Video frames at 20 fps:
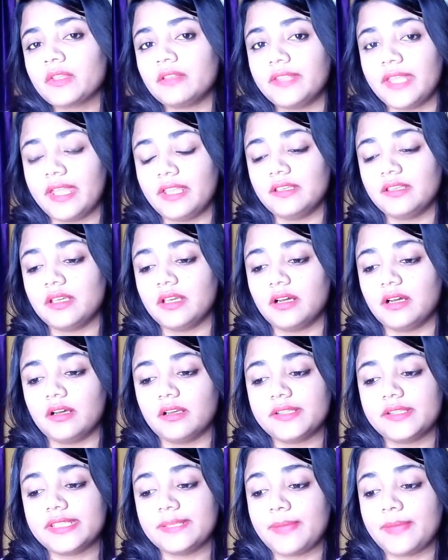then
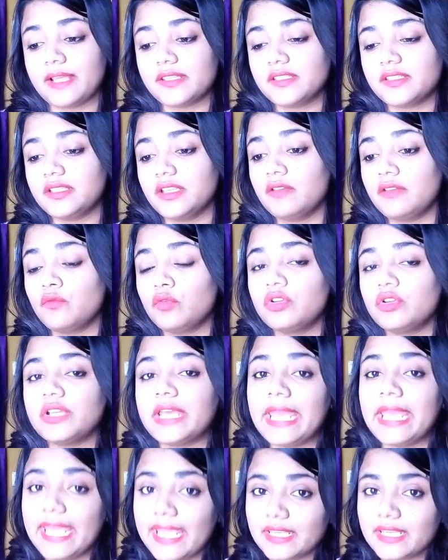Sebastian would
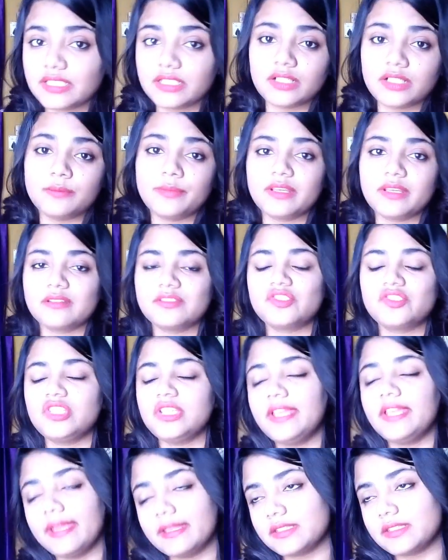hate her because
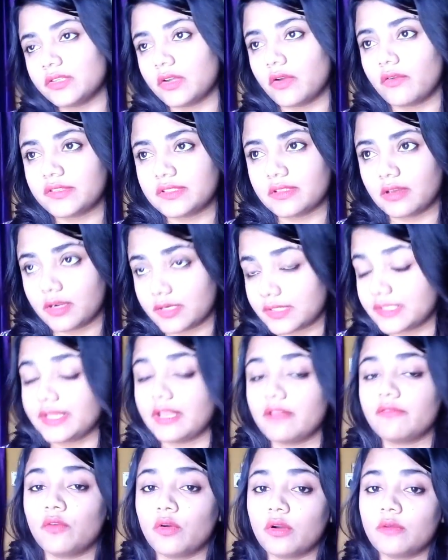she hates
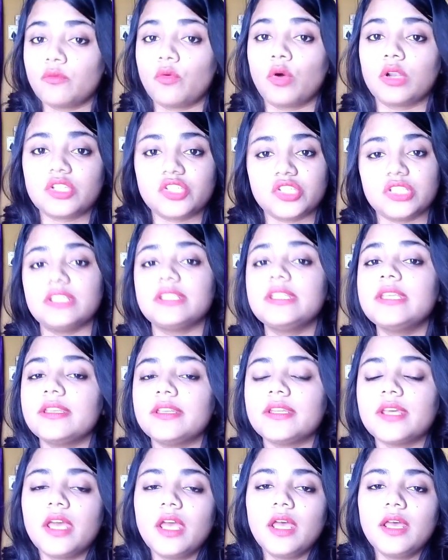herself for what she
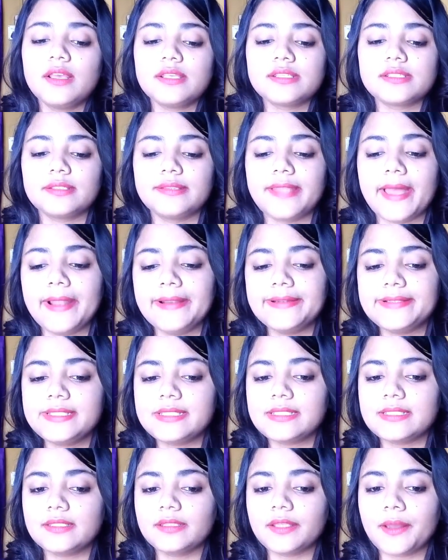did. So
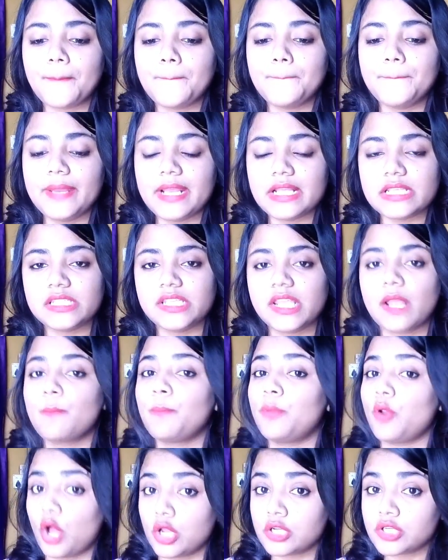that's the
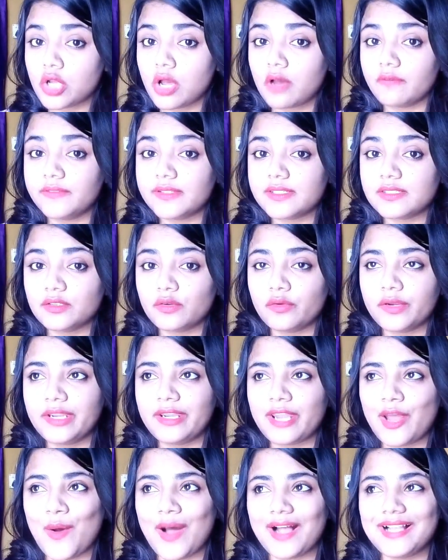basic plot of the
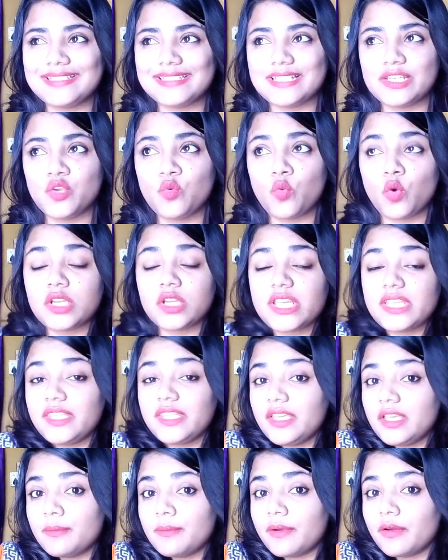story. Now I'll tell you what I
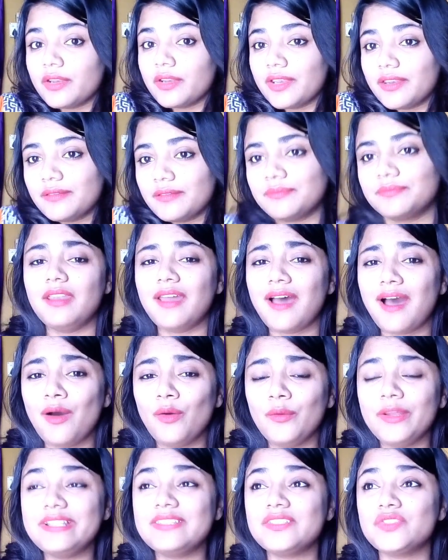think about it.
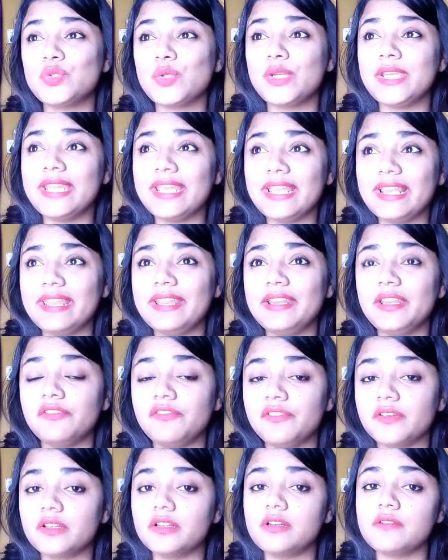Now, it's really
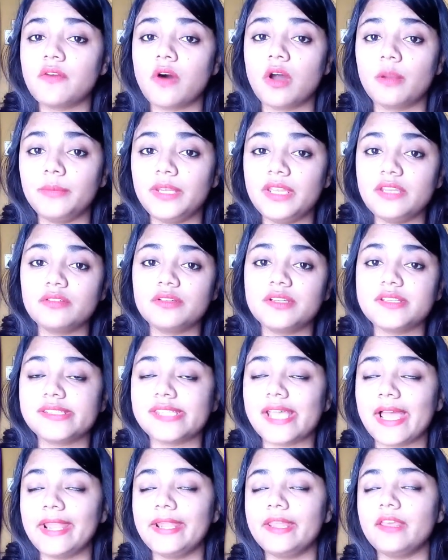difficult for me to
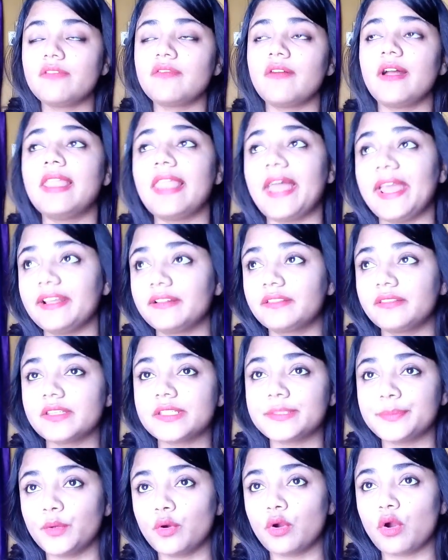decide if I like
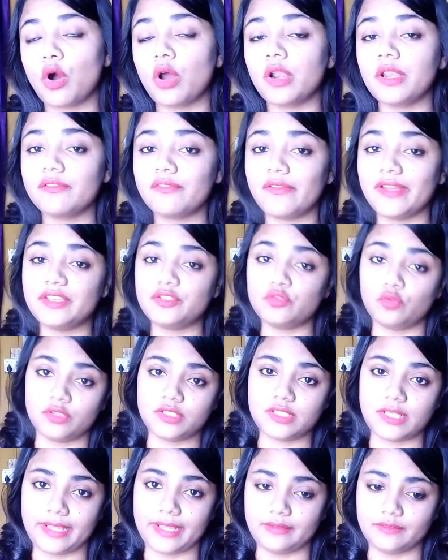this book or if I
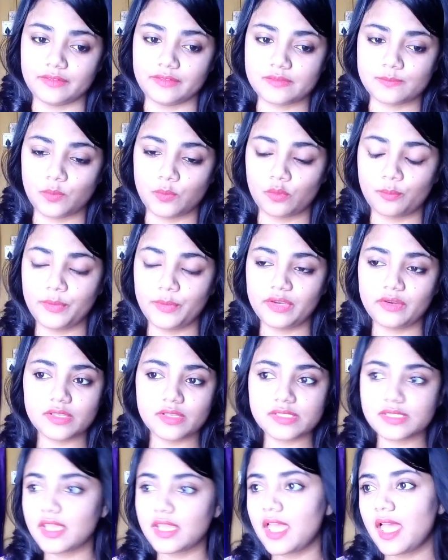don't like this book,
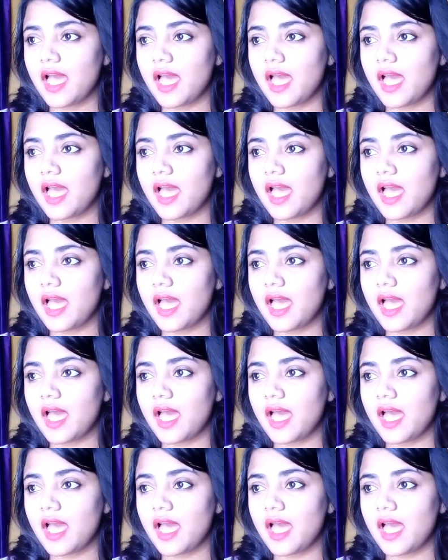because